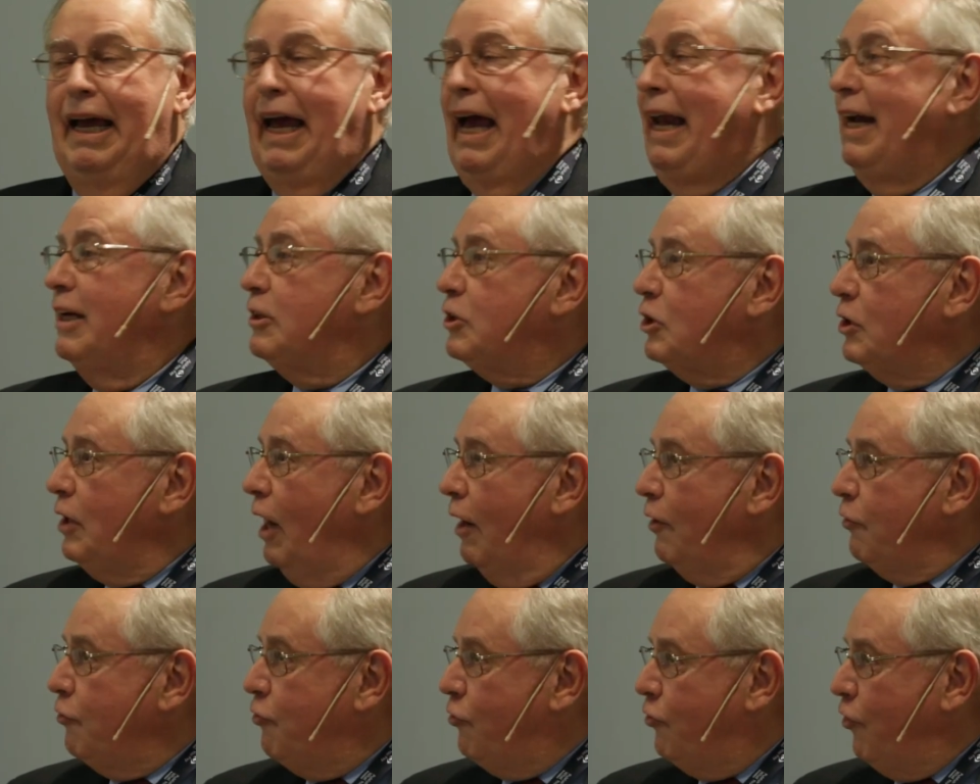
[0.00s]
And it's
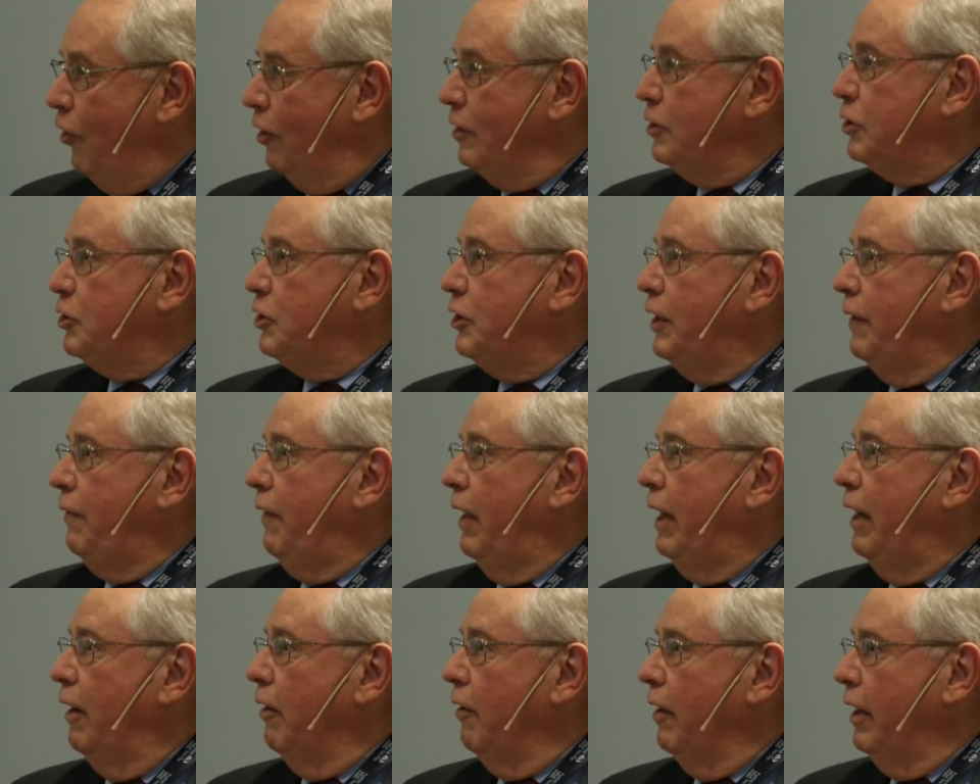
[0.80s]
not just in
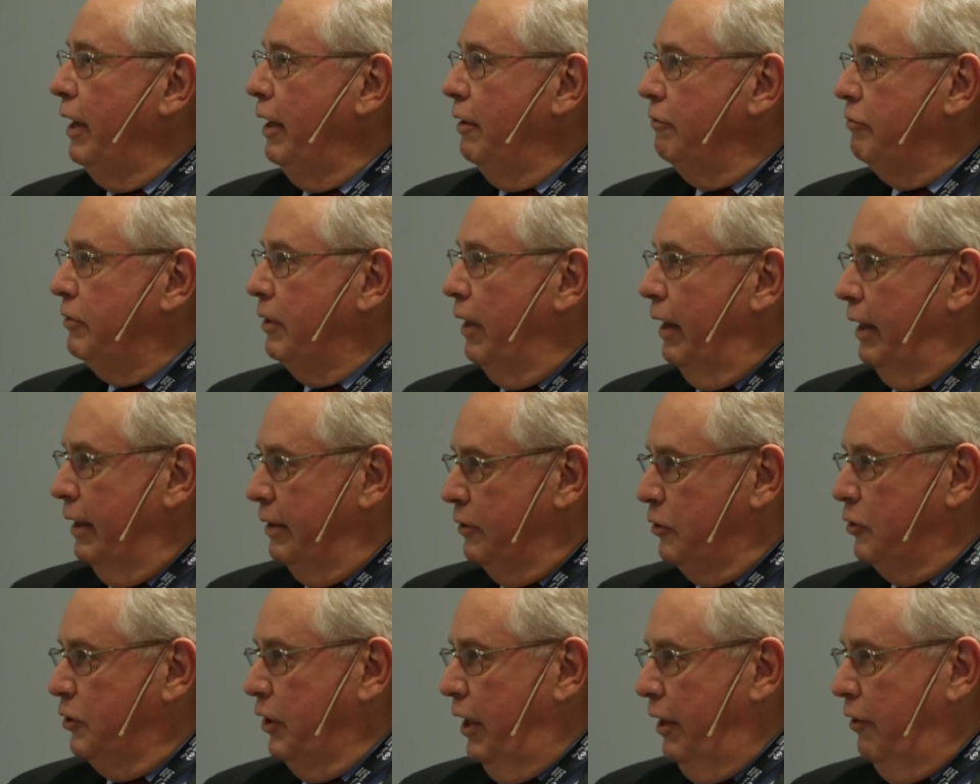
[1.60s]
the area of
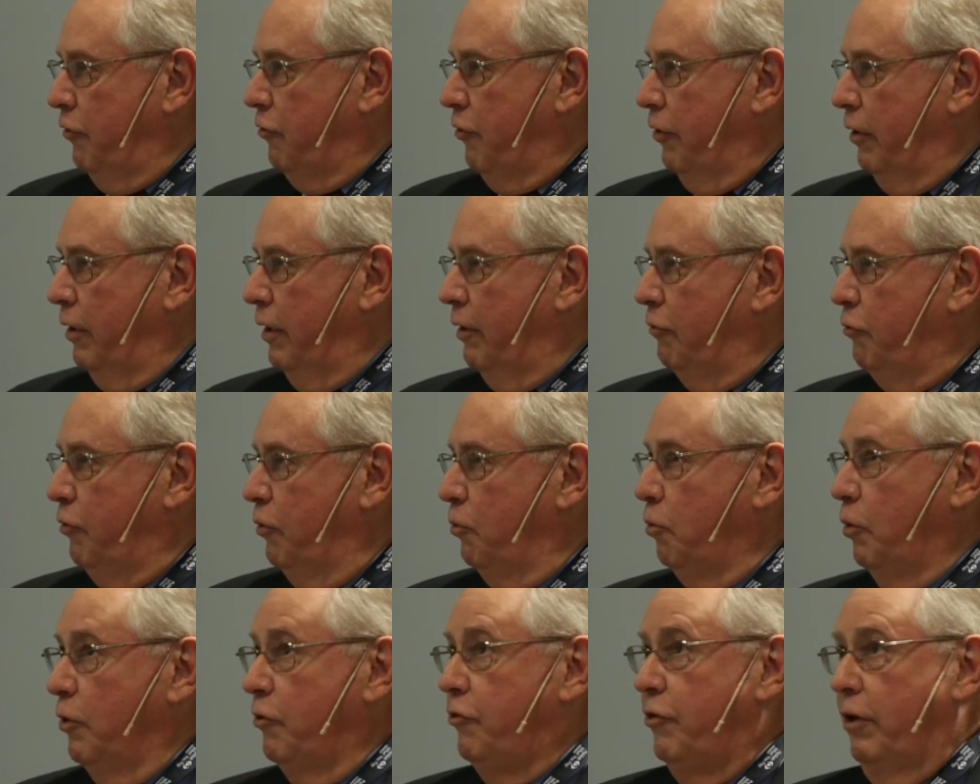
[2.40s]
taxation. If
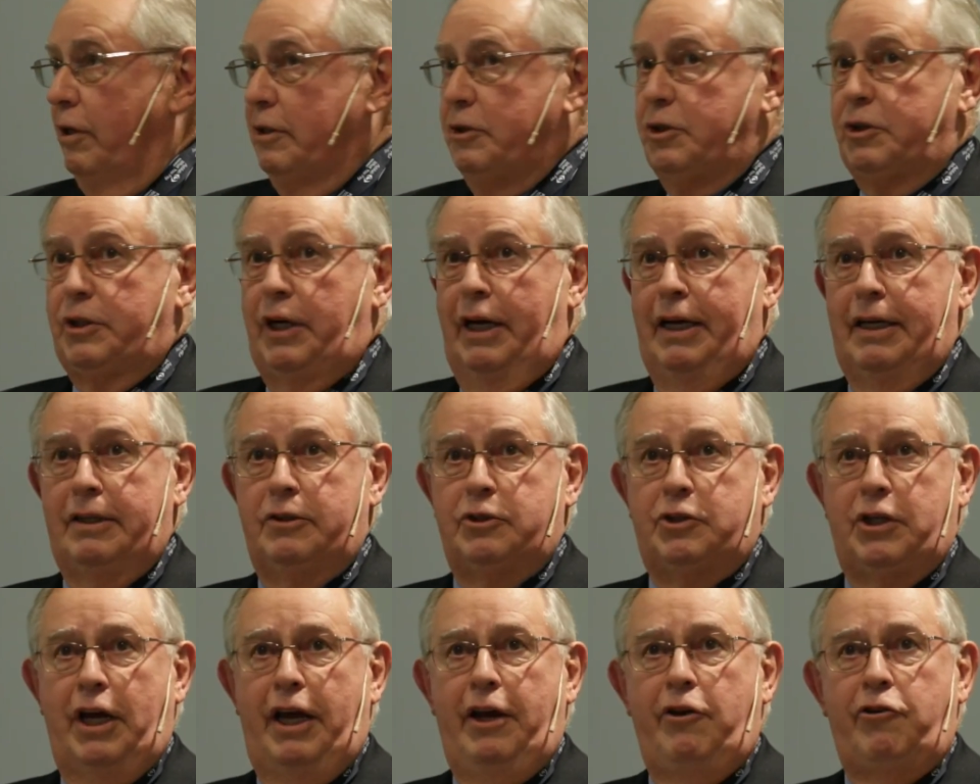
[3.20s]
it were just
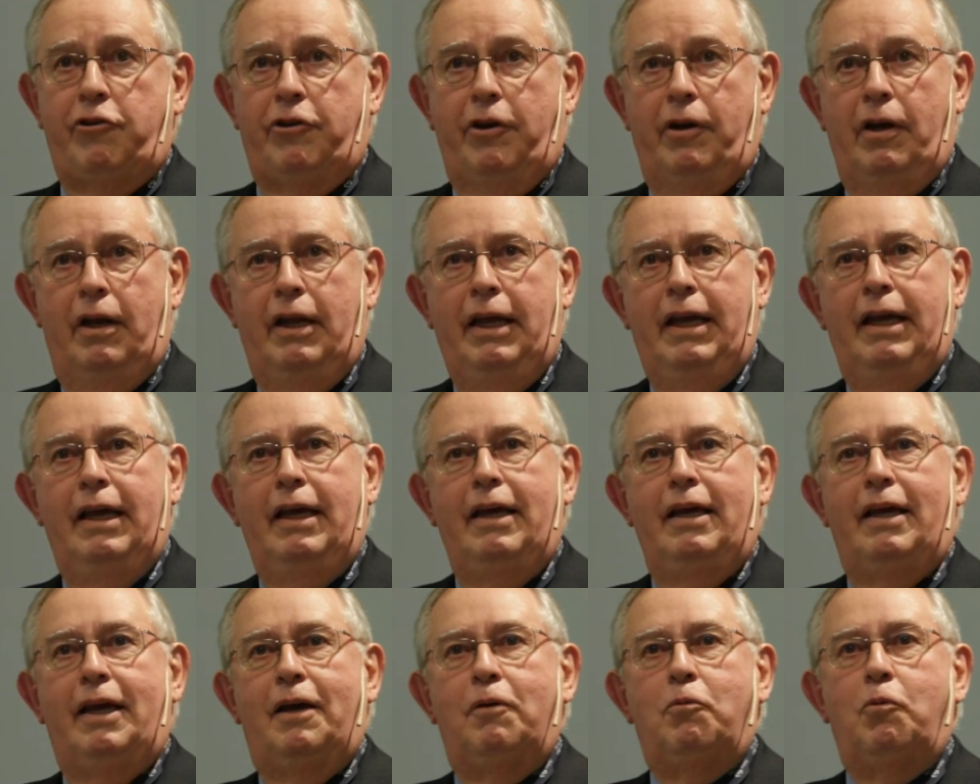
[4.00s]
taxation,
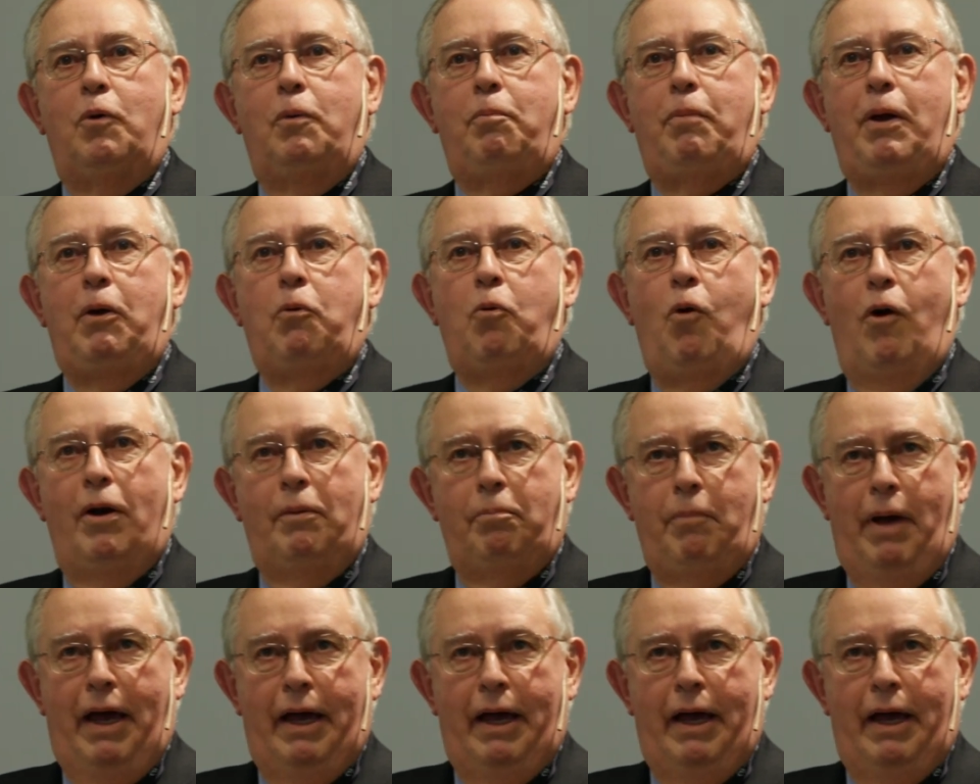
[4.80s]
it would be one